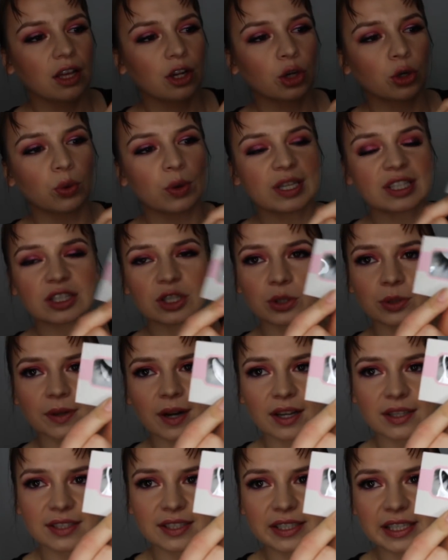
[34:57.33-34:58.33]

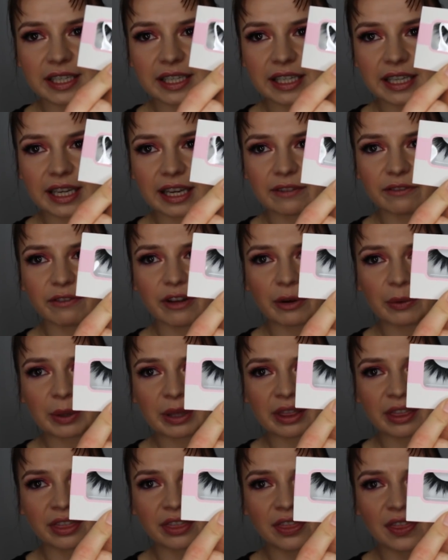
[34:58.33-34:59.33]
crisscrossy and
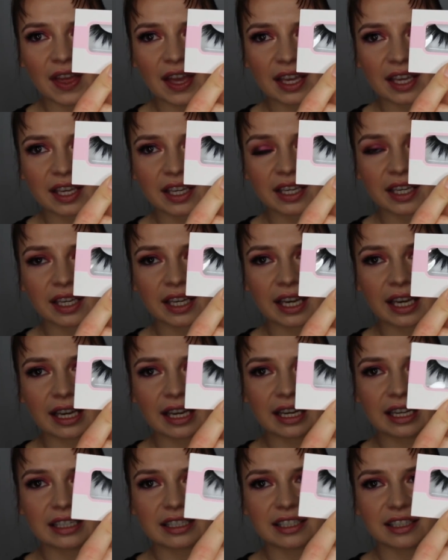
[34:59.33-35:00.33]
very thick,
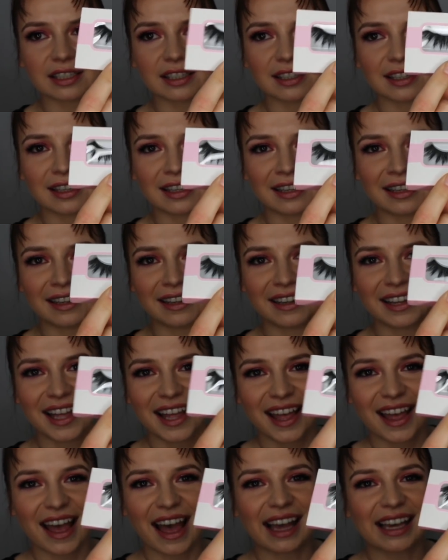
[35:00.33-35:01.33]
and I
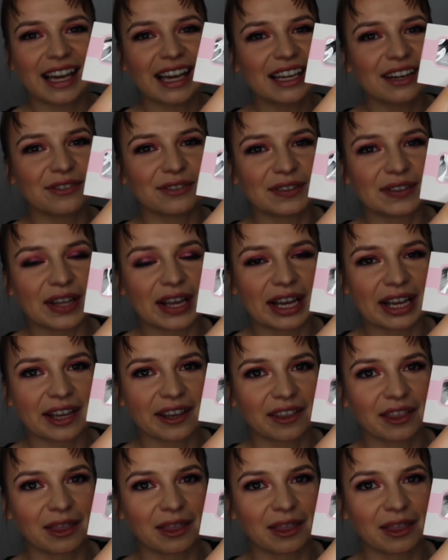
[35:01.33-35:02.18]
kind of like